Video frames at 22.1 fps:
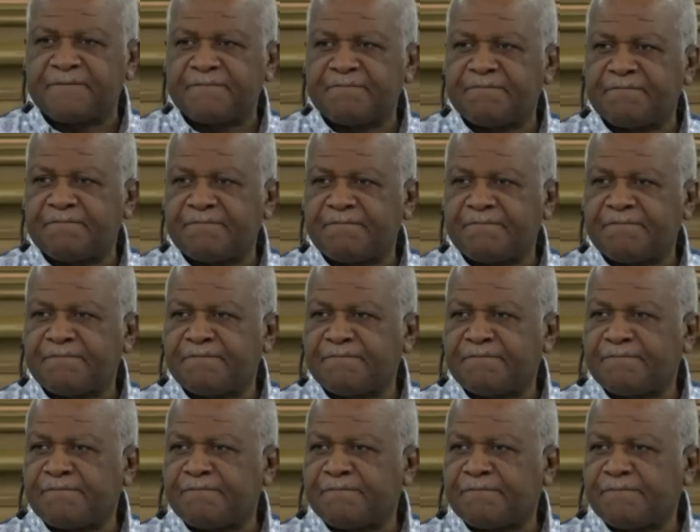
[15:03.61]

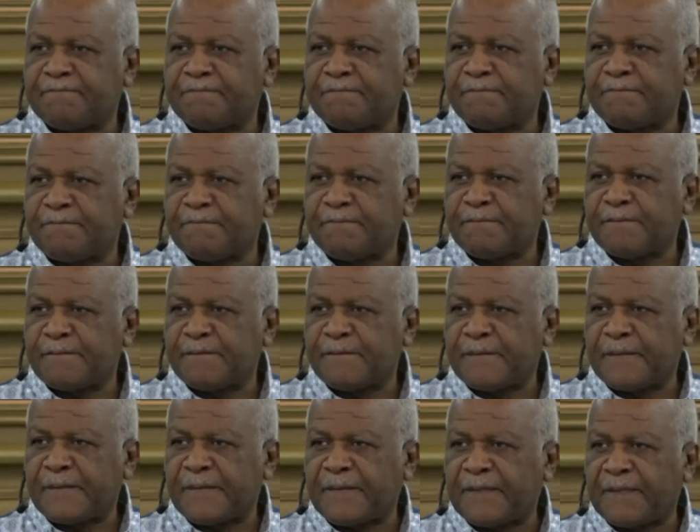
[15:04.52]

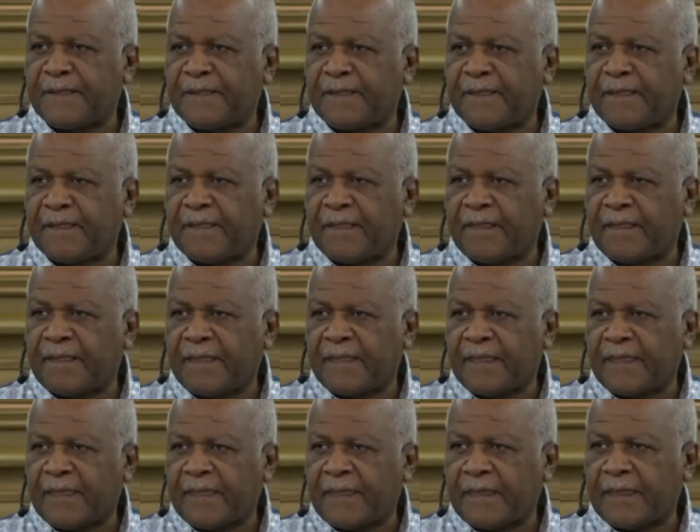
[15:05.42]

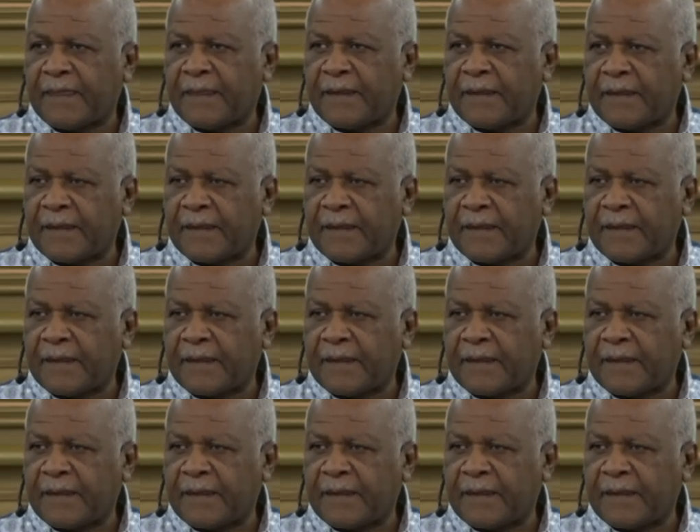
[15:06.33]
Nothing is said.